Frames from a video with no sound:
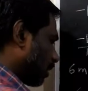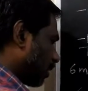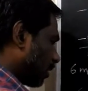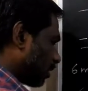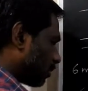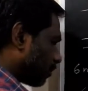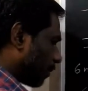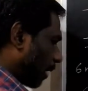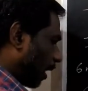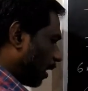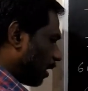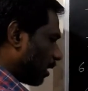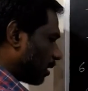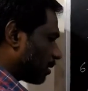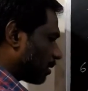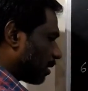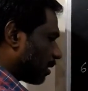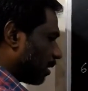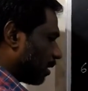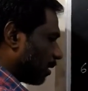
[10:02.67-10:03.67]
this
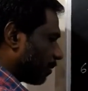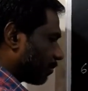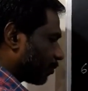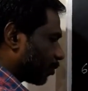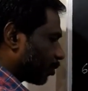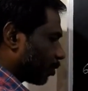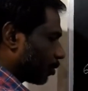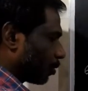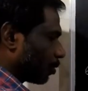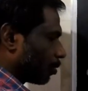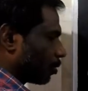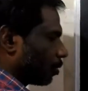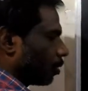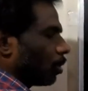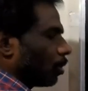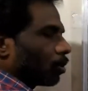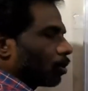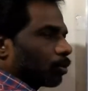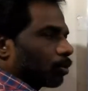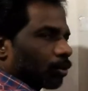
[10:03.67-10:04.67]
minus 3m2
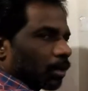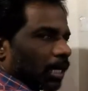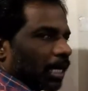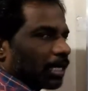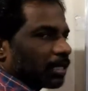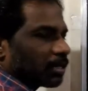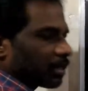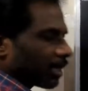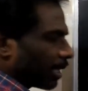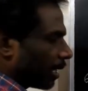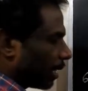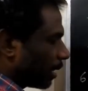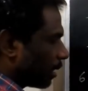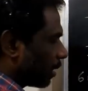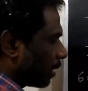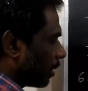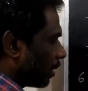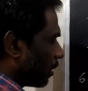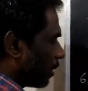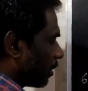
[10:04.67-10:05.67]
to right side,
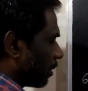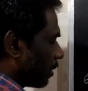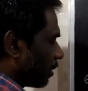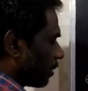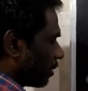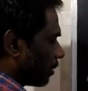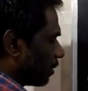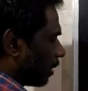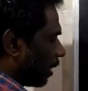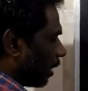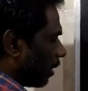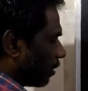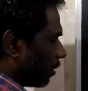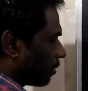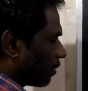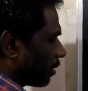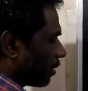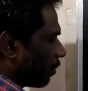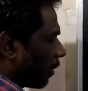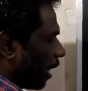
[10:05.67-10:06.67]
then
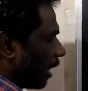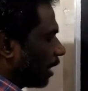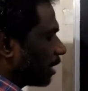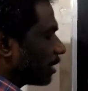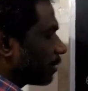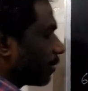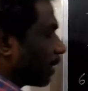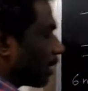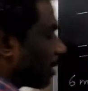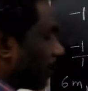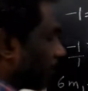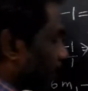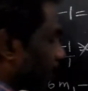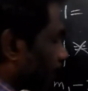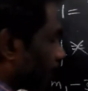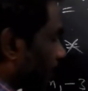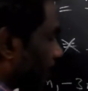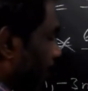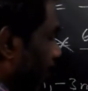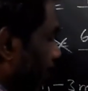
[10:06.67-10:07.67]
the minus
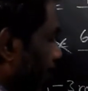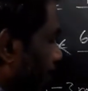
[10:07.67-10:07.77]
becomes